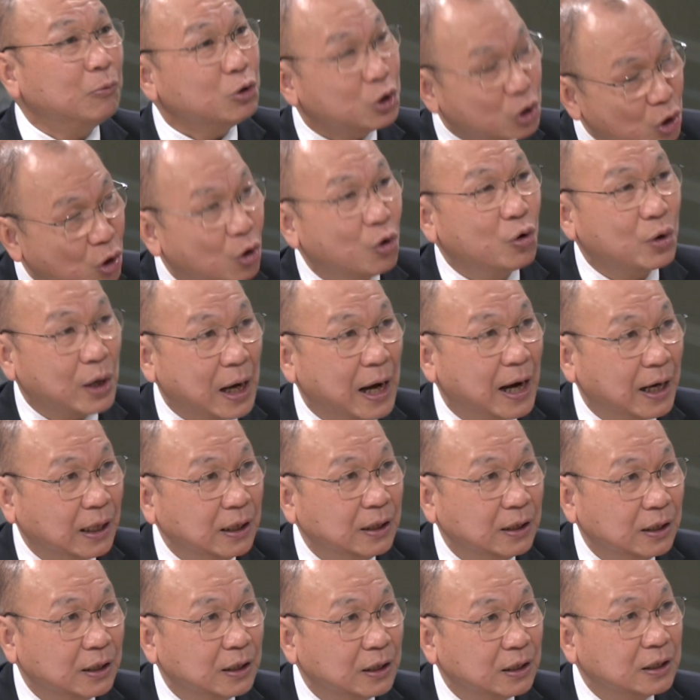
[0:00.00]
will slow down
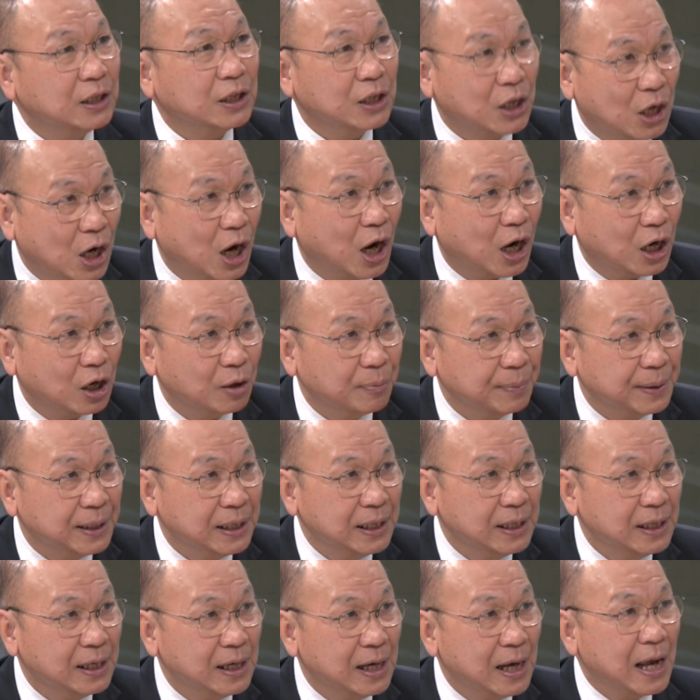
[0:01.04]
the economy
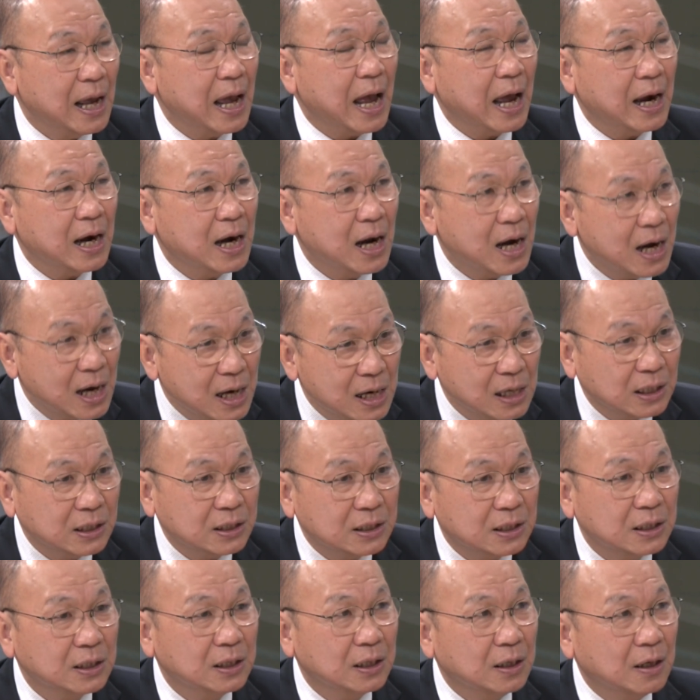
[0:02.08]
and
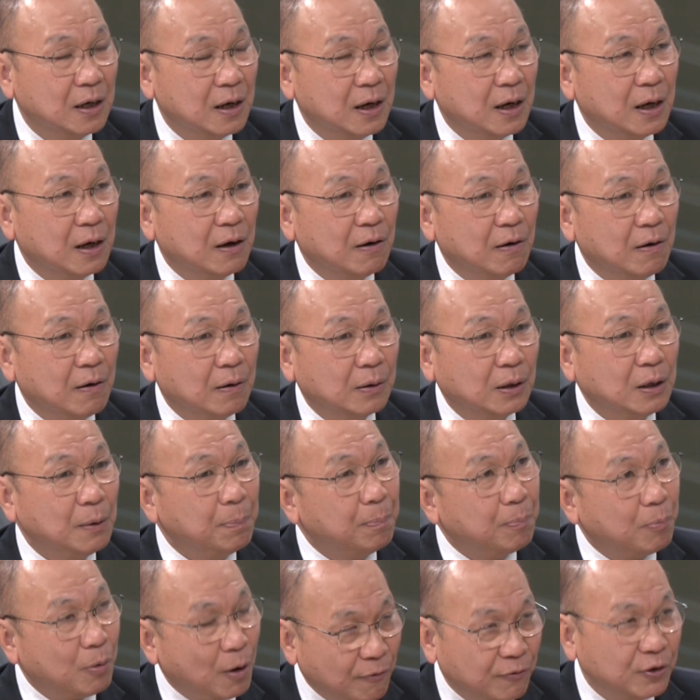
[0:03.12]
hurt the
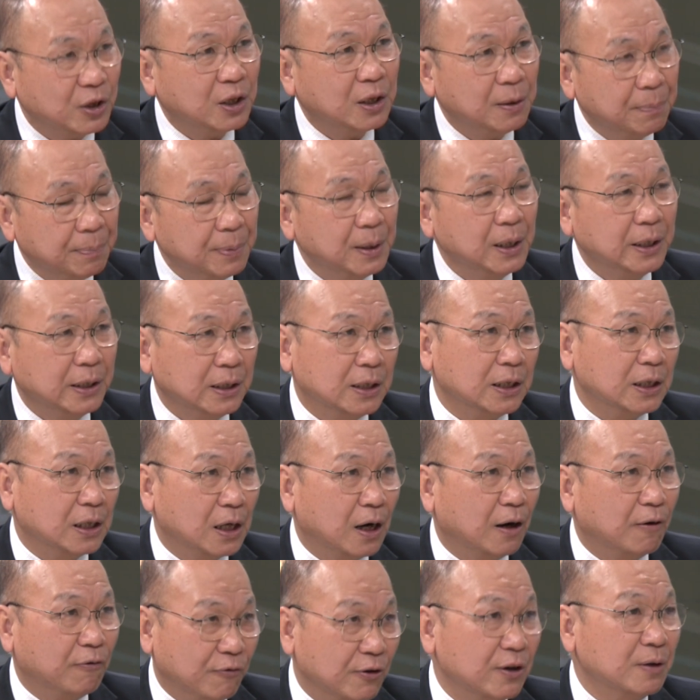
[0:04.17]
profitability
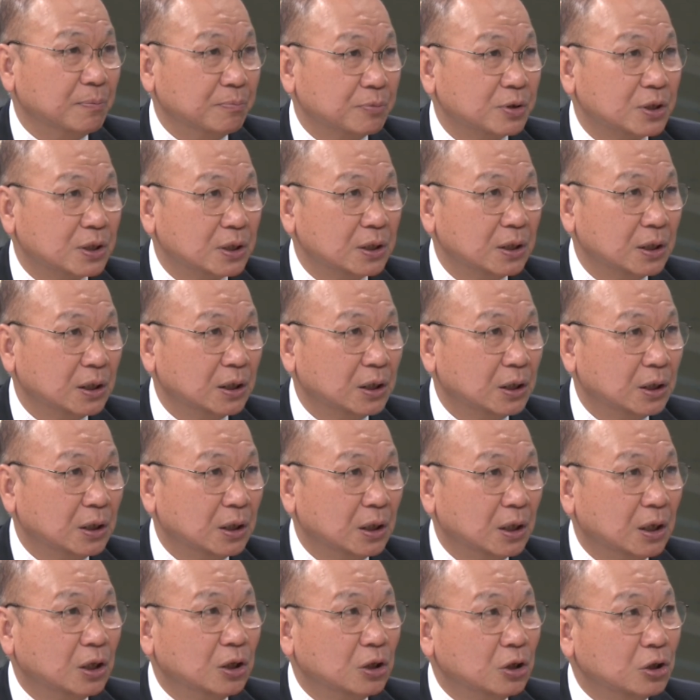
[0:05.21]
of firms.
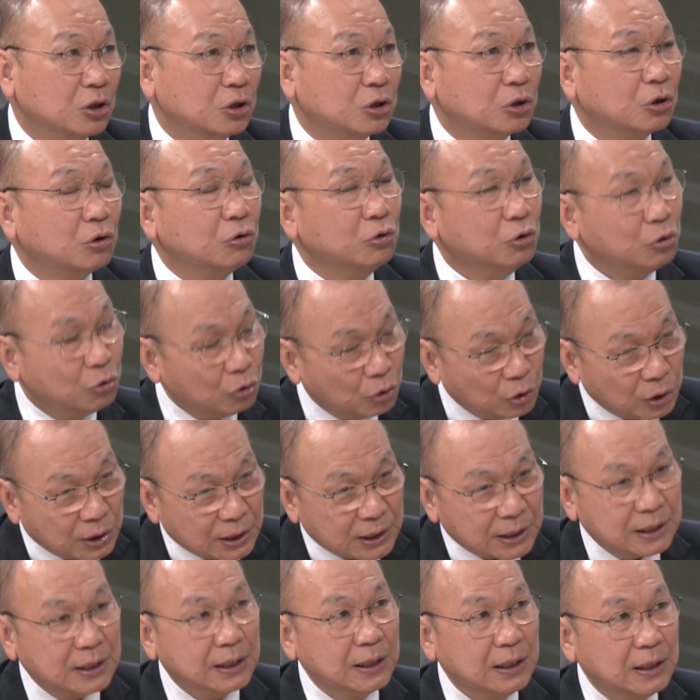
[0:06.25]
So you could
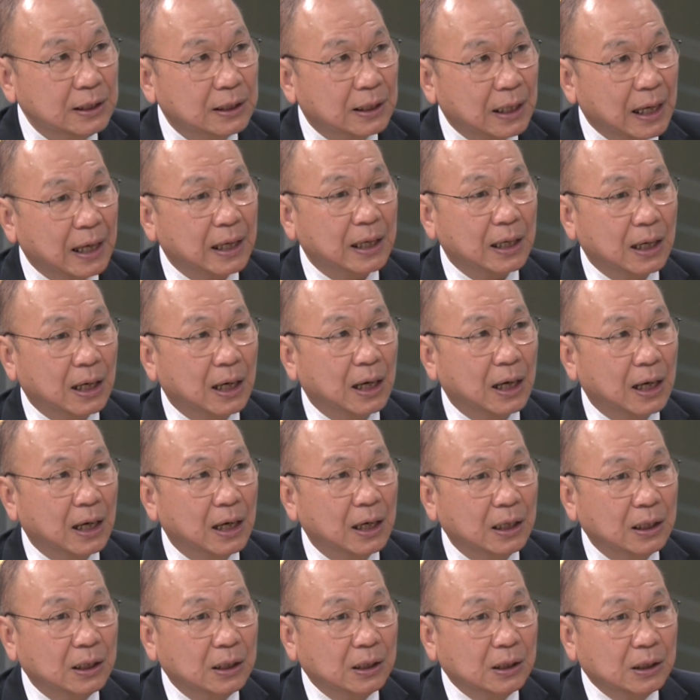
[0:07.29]
see that
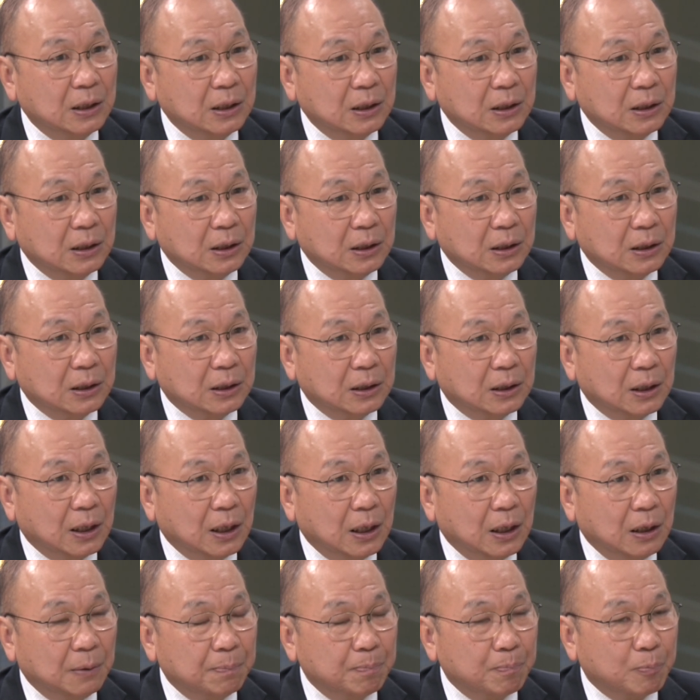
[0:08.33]

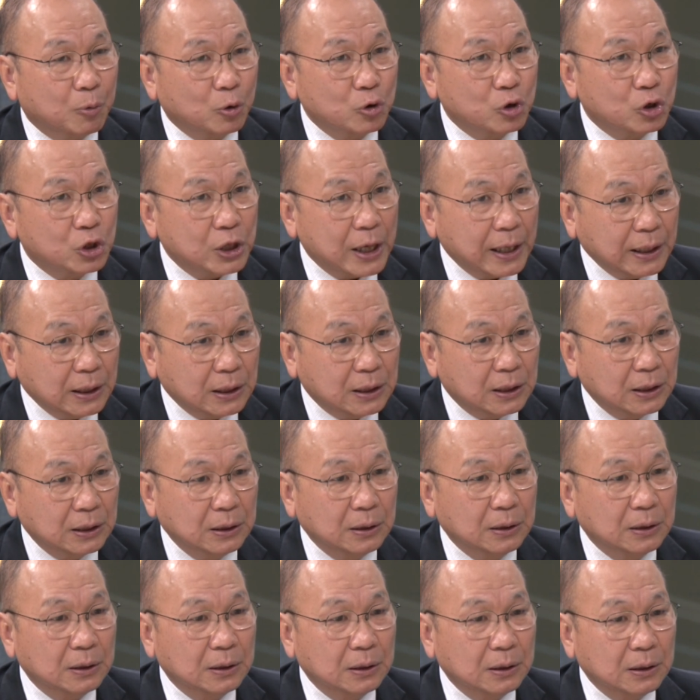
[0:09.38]
the projected
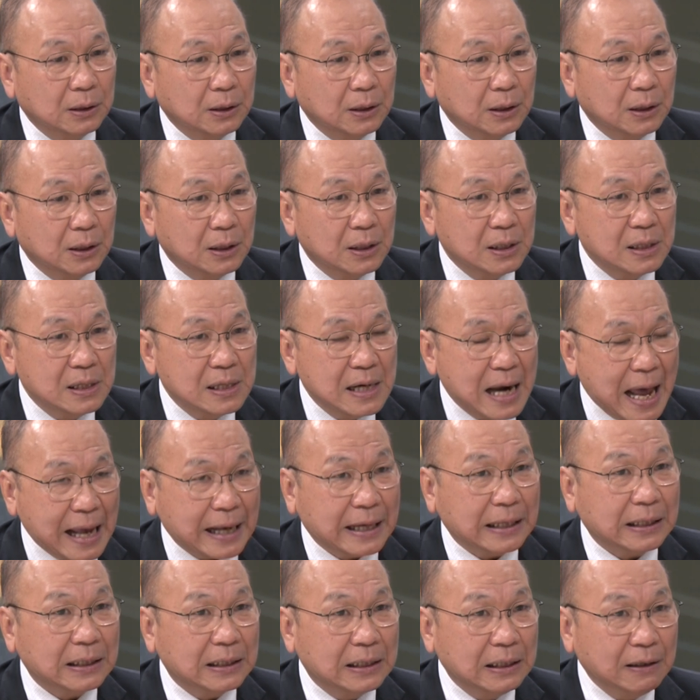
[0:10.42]

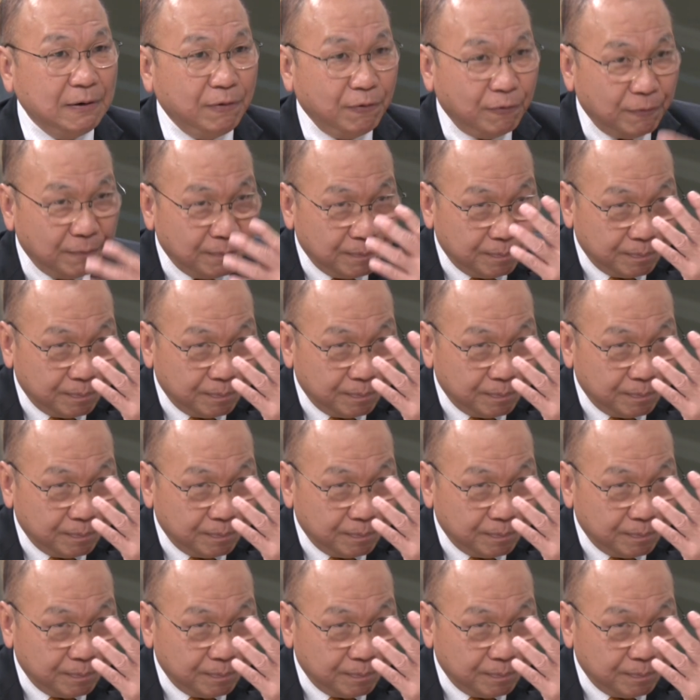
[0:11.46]
negative